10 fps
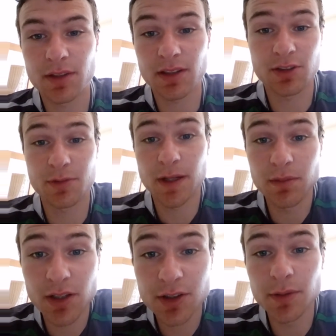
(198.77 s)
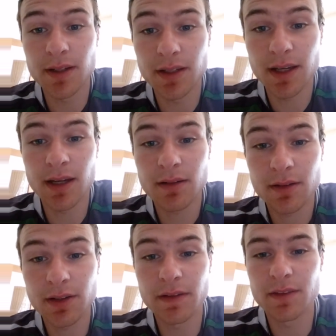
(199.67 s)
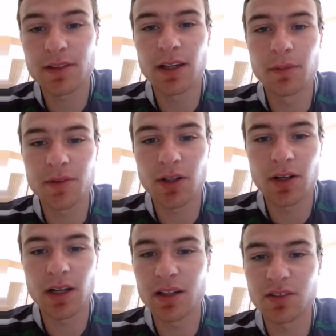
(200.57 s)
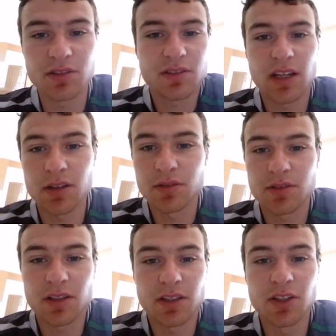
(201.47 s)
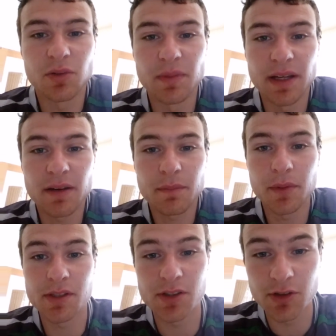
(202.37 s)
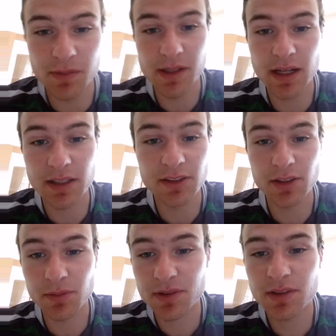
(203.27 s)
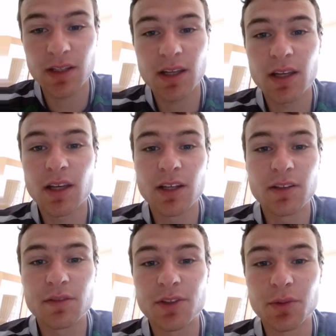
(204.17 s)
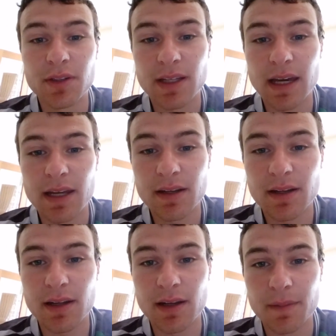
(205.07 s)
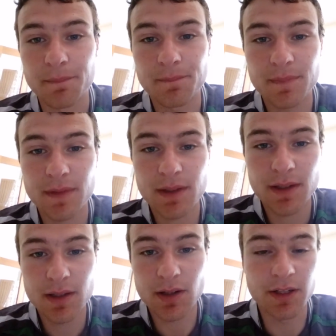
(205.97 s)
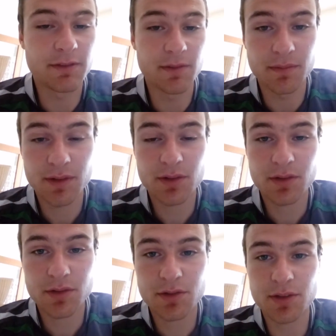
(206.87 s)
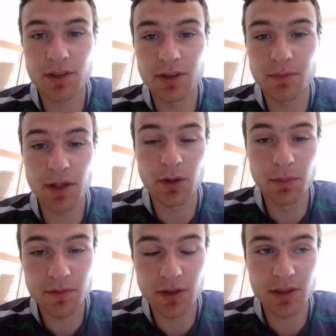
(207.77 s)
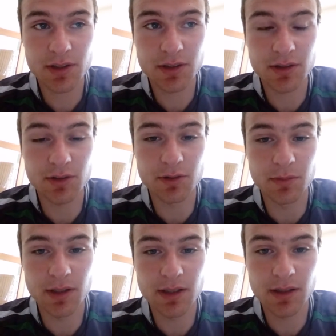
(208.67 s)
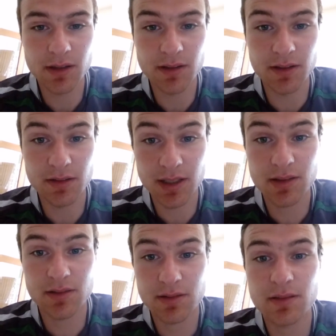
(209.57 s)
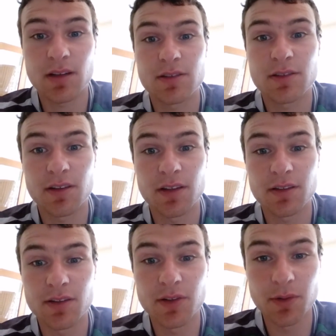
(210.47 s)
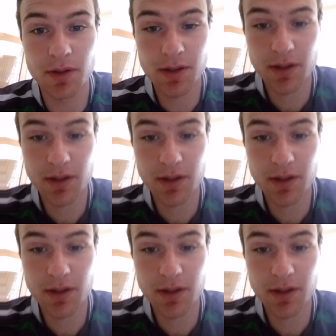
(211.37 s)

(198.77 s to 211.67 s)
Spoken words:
I think it's just about not doing it again. If you say I'm sorry and it just sounds like you don't mean it, but you do mean it, and you don't do it again, or even try to make up for it in some way, I think that's the thing to do.